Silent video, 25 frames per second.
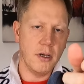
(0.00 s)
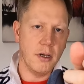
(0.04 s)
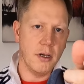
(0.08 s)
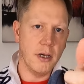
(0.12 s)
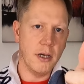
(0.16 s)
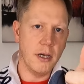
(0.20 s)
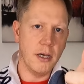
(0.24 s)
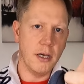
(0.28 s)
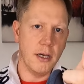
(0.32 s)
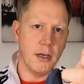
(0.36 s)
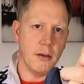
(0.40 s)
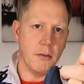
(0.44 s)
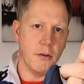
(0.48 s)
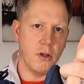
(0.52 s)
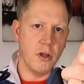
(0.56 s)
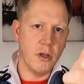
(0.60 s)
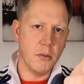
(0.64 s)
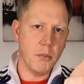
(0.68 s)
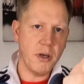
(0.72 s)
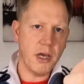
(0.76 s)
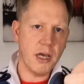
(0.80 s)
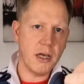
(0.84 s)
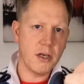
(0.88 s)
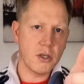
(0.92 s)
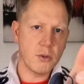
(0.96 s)
on
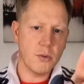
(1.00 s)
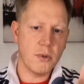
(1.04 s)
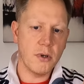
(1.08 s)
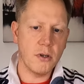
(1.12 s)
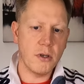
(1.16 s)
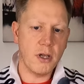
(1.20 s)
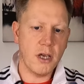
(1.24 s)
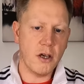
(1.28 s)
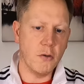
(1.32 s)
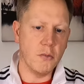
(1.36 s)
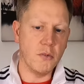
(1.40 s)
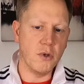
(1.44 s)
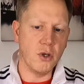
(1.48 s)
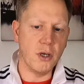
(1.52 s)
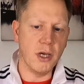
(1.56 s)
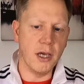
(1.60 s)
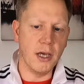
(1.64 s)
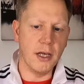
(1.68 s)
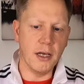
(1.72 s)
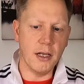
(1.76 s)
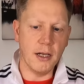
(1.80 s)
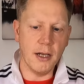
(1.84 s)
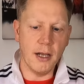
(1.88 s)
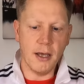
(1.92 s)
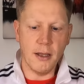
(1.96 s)
the back as well to help you
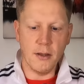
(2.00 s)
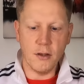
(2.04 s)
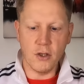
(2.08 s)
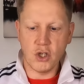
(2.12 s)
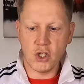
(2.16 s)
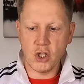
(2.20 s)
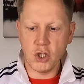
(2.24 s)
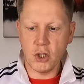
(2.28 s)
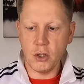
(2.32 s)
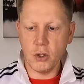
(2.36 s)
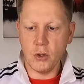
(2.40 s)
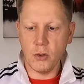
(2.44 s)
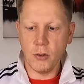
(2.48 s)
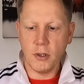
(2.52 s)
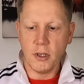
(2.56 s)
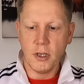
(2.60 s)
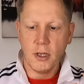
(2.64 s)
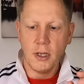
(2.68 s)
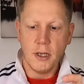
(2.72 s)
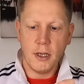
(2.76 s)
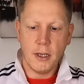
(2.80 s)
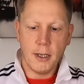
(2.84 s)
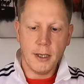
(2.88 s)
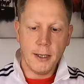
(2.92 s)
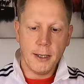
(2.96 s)
get in and out of the shoe.
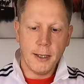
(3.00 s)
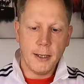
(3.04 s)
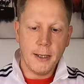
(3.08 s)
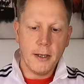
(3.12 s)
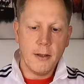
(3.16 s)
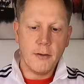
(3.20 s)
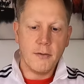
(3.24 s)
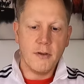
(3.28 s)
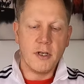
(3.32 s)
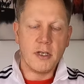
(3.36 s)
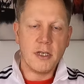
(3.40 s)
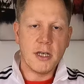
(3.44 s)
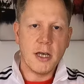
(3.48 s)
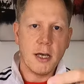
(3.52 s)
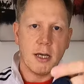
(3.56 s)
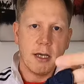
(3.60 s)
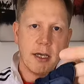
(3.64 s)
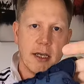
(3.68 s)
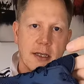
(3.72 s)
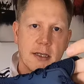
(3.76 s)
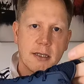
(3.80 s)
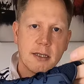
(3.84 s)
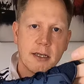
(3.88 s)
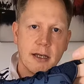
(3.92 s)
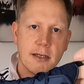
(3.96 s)
The tongue
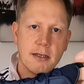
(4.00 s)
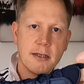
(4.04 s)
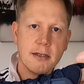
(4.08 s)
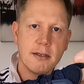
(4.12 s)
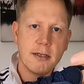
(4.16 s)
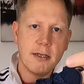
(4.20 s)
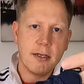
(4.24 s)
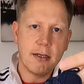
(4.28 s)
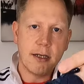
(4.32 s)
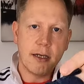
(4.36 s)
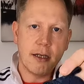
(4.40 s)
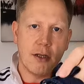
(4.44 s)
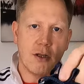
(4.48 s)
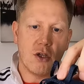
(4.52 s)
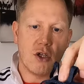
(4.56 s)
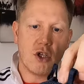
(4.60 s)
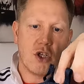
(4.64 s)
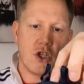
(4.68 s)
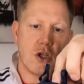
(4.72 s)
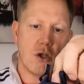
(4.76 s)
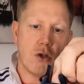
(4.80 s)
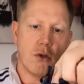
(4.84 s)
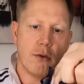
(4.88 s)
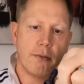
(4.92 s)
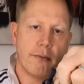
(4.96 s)
is gusseted in the
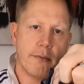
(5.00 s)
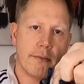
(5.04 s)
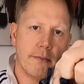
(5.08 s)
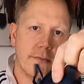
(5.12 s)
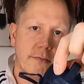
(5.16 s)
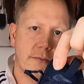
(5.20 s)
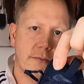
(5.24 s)
shoe,